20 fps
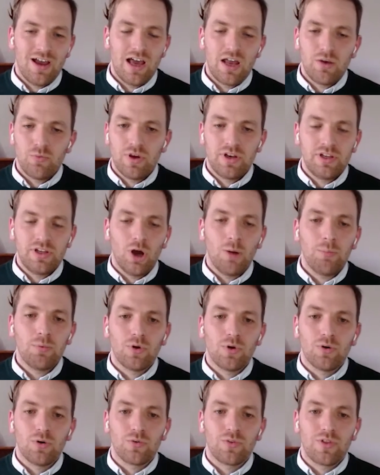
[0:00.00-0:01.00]
And when he
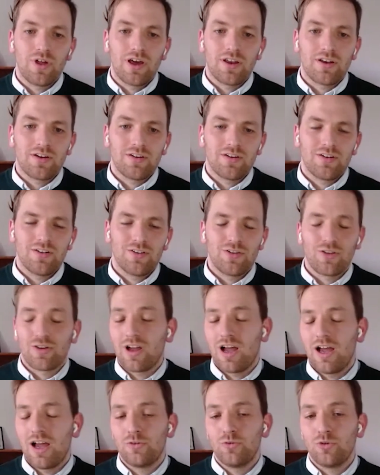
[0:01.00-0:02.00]
upload that, the
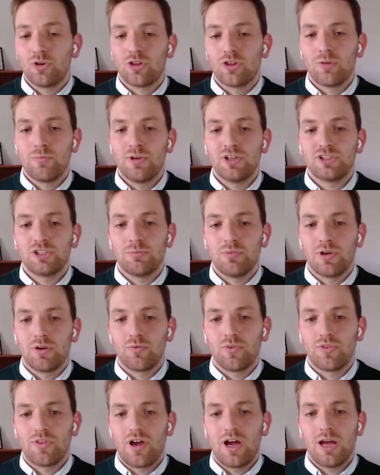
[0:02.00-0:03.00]
guy doing the measurement
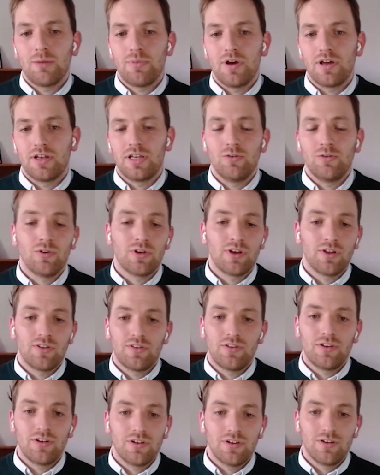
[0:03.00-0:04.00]
with the iPad, he will
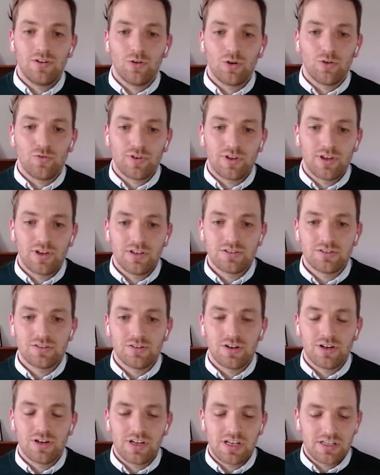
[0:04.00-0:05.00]
get the
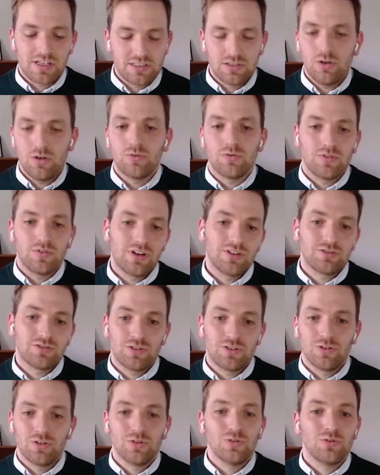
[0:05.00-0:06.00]
notification on it and see, oh,
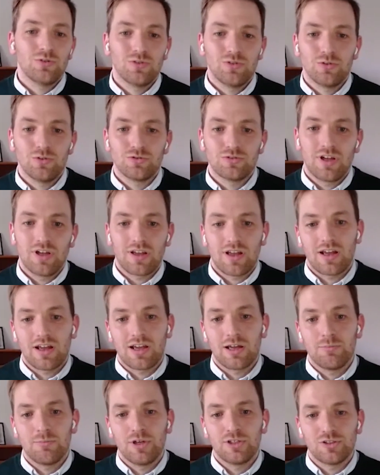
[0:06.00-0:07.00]
there's a new stack I
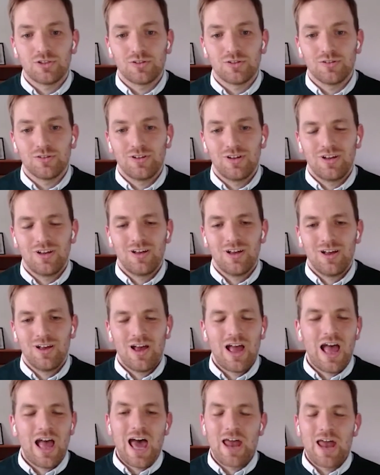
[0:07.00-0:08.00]
can measure.
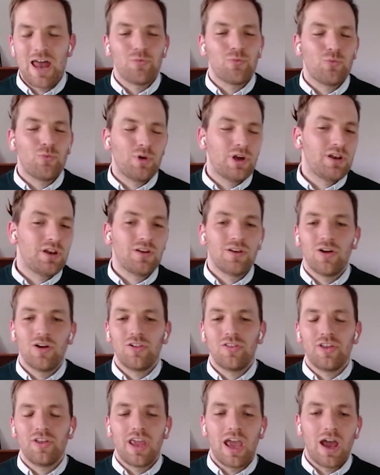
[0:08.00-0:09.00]
And when
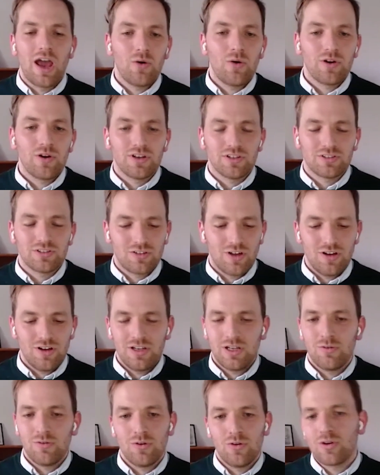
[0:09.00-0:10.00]
the area is
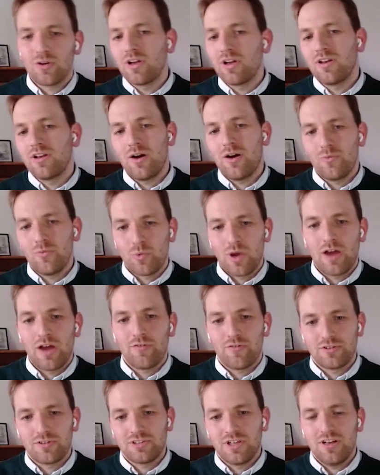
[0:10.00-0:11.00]
done, he will know, okay, now we
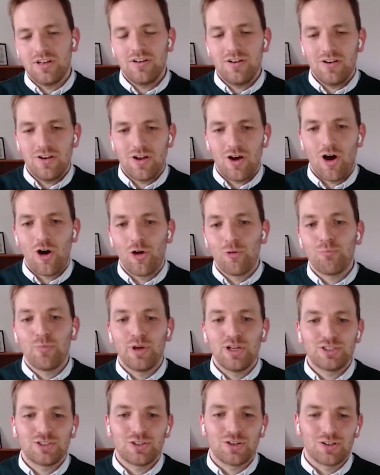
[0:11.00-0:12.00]
have 10
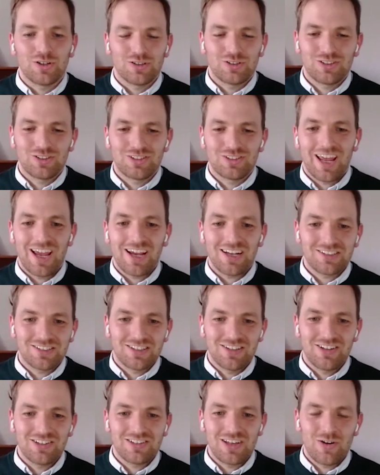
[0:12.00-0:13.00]
unmeasured
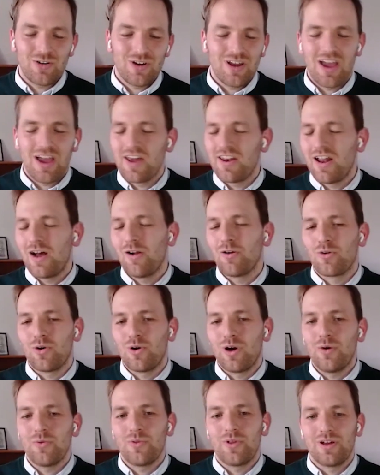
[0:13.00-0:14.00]
stacks in this area, and I'll
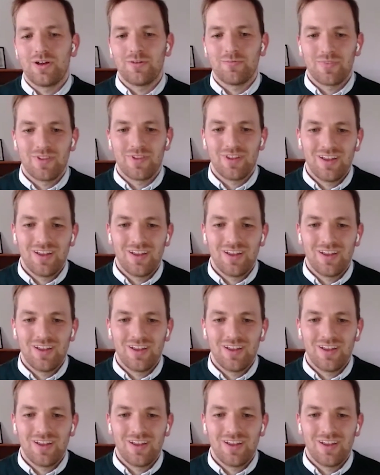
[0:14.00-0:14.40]
go out there.